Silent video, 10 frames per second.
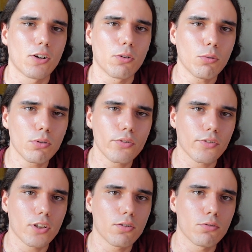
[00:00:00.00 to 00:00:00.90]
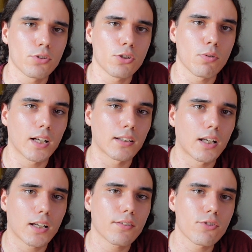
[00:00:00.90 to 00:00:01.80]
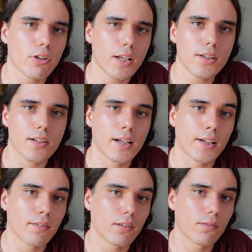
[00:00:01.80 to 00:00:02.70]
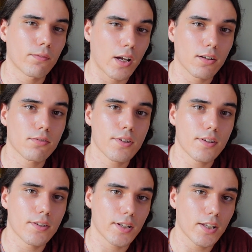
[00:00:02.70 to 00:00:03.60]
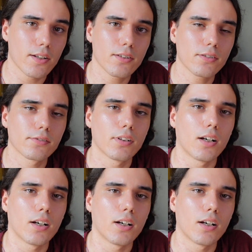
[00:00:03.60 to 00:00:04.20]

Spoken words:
Or if you do a lot of trades, like thousands a year,